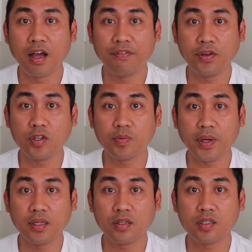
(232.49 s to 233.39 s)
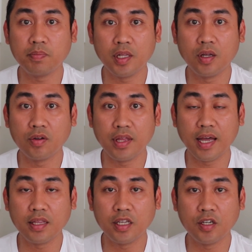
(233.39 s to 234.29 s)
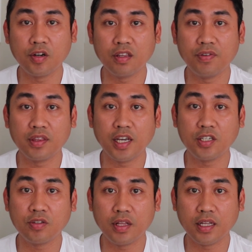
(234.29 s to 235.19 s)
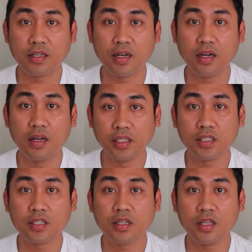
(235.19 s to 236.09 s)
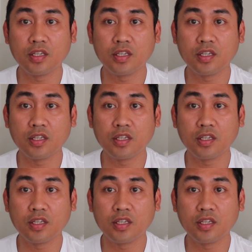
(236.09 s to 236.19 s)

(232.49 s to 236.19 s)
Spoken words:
a few spaces below that in your invitation letter is the